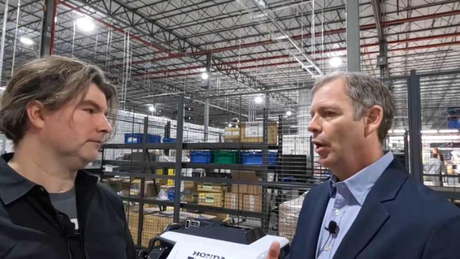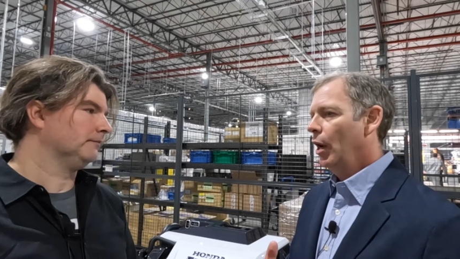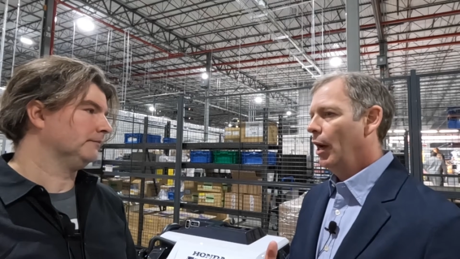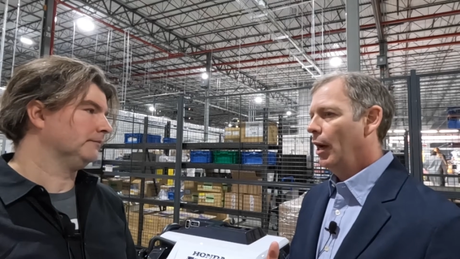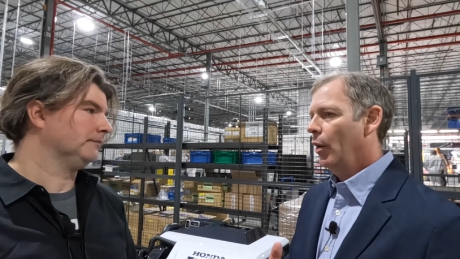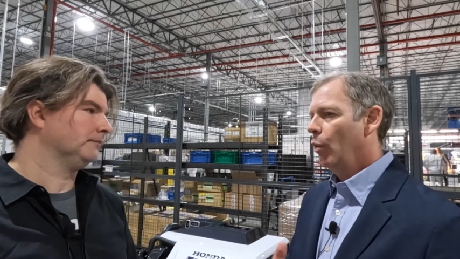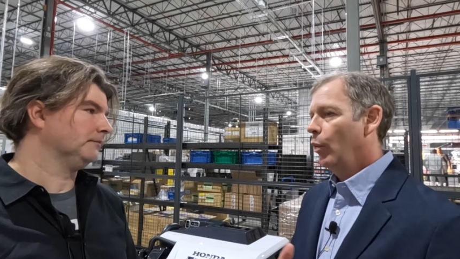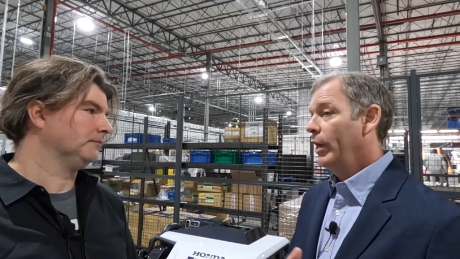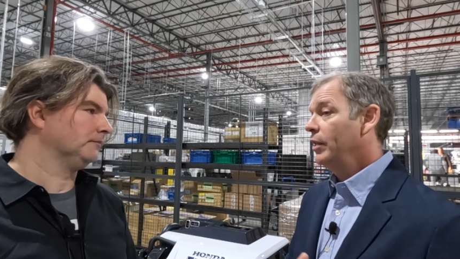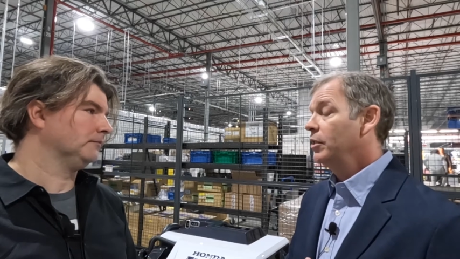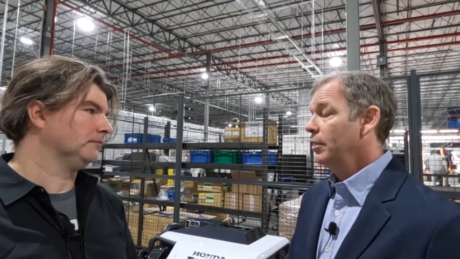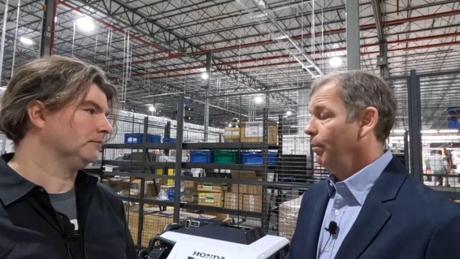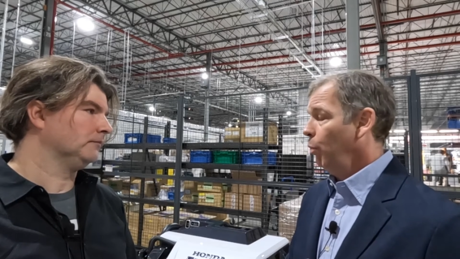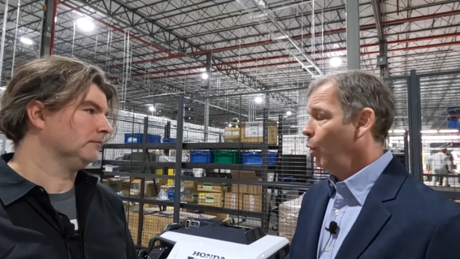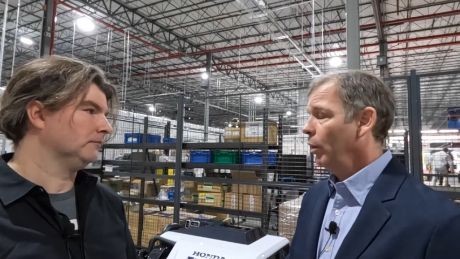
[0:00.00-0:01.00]
Speaker 1: Uh, we
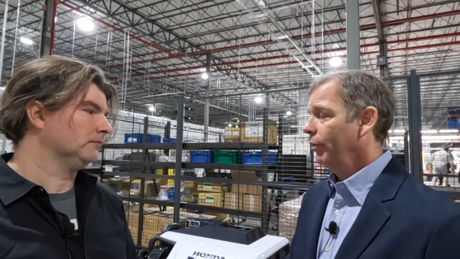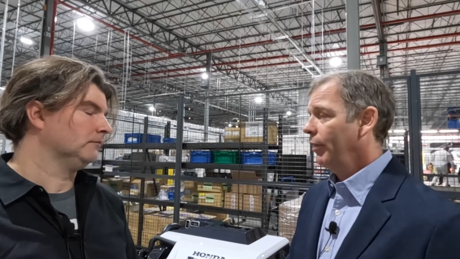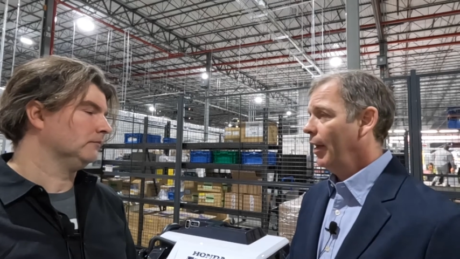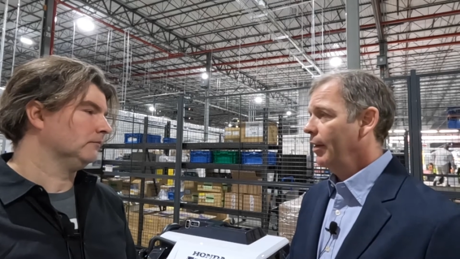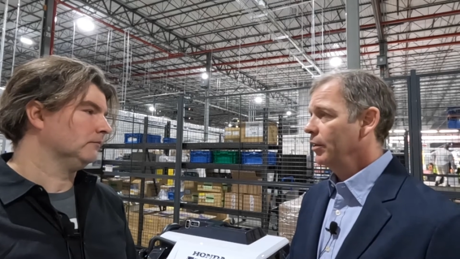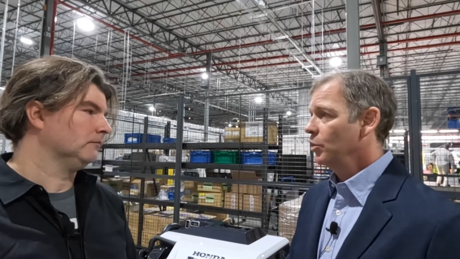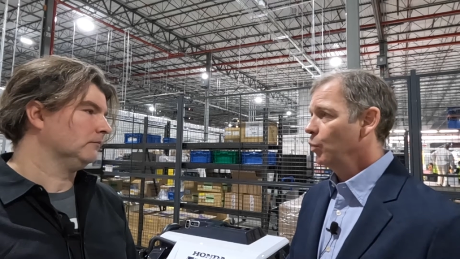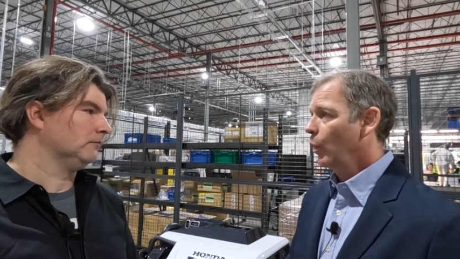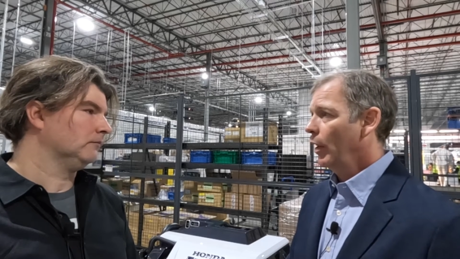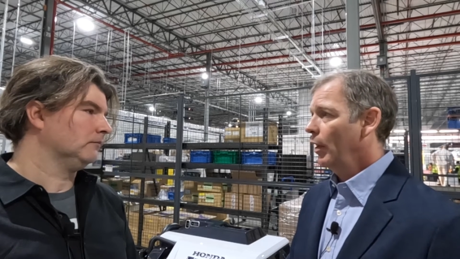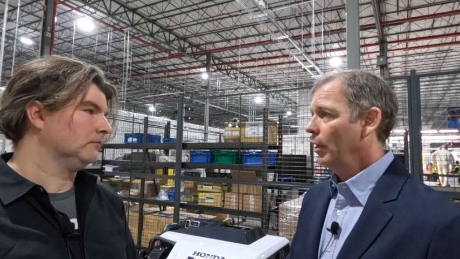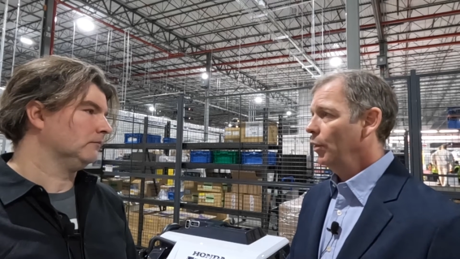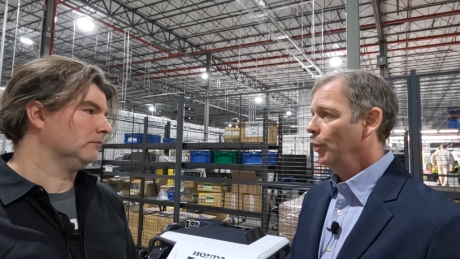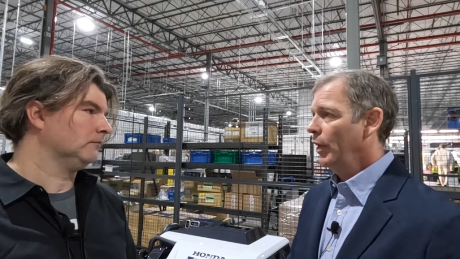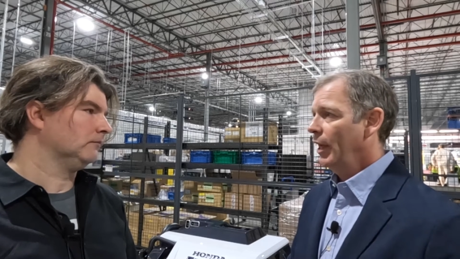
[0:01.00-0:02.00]
support that as
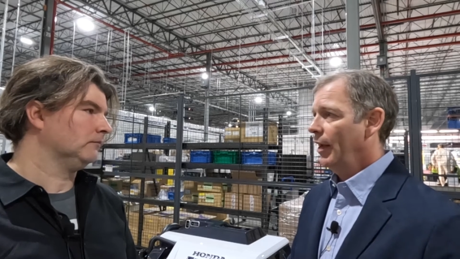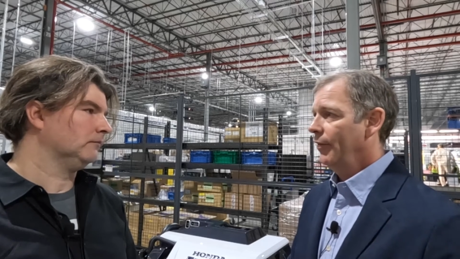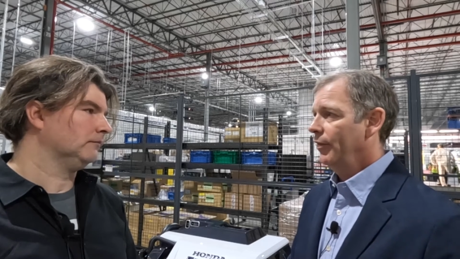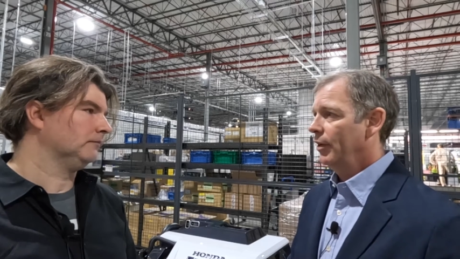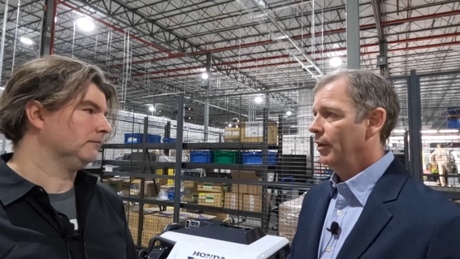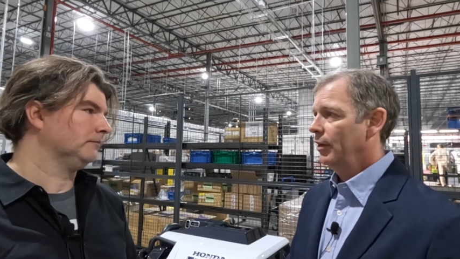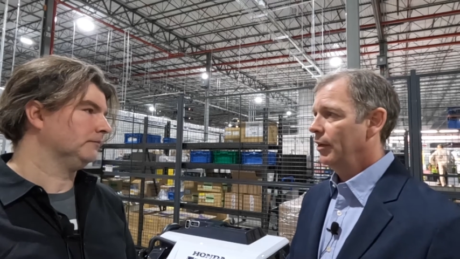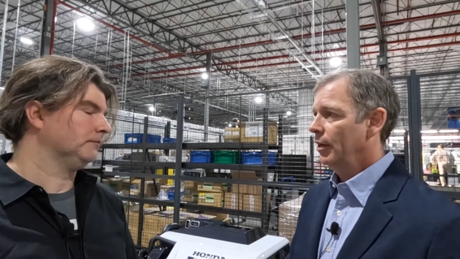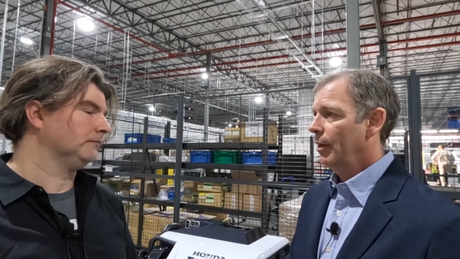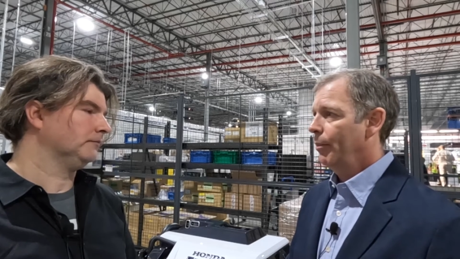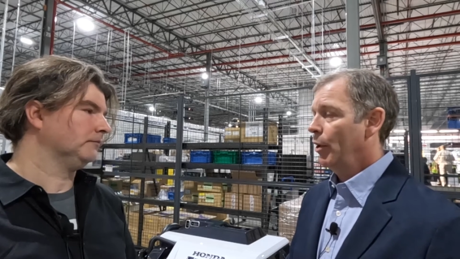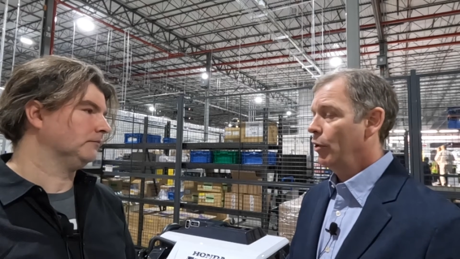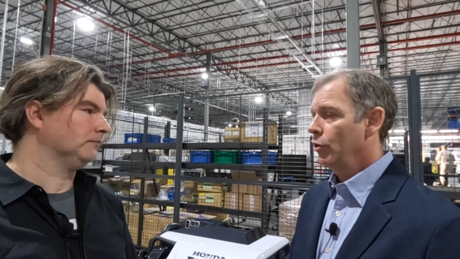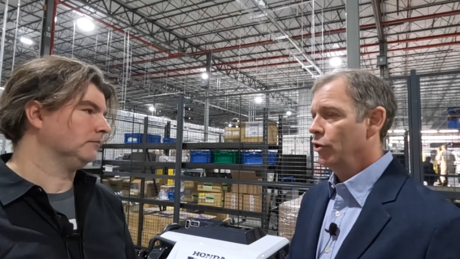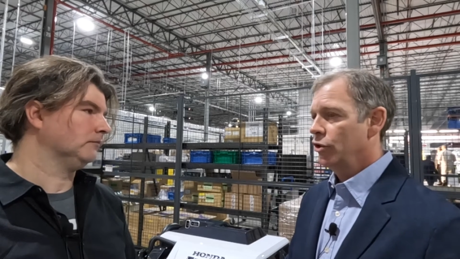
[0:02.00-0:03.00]
well. We have a, a
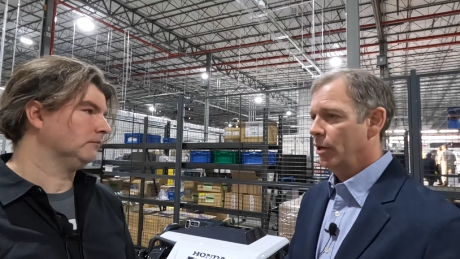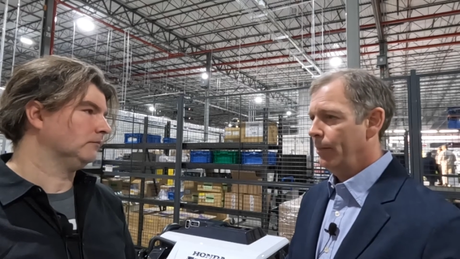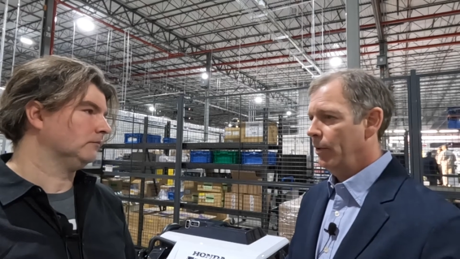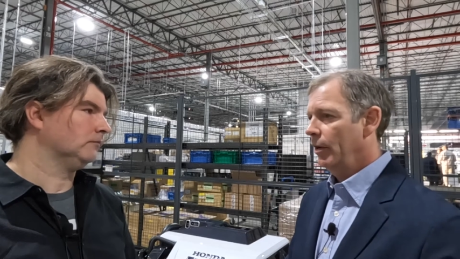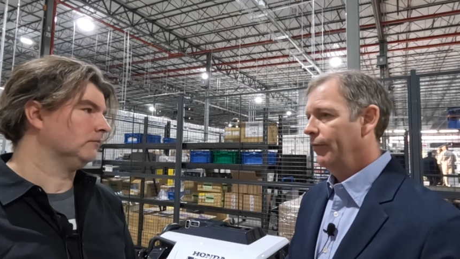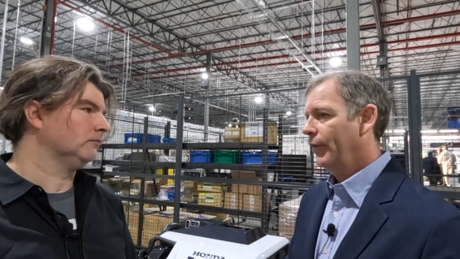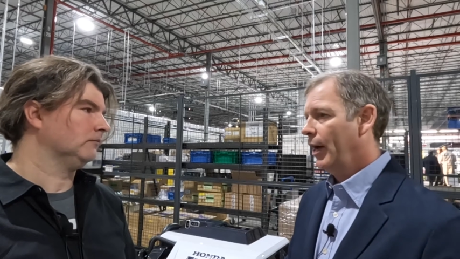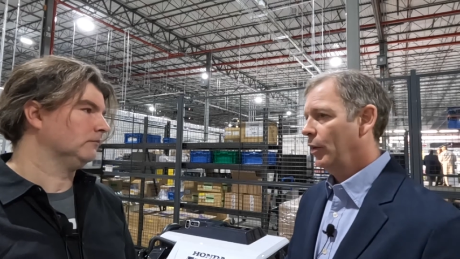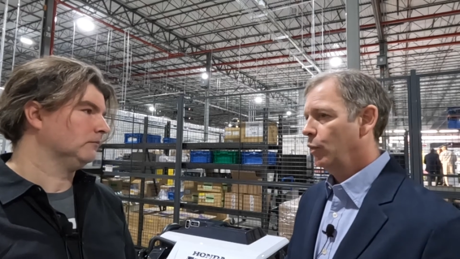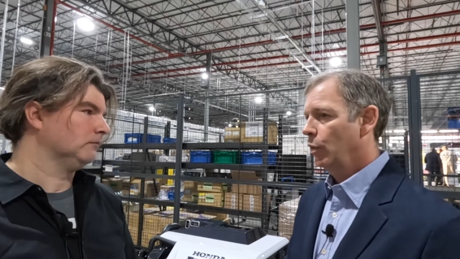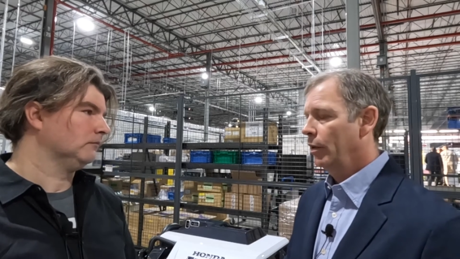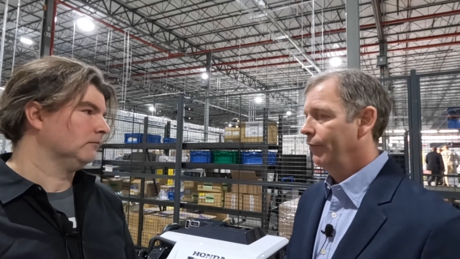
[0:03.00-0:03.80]
partnership, and in fact, we're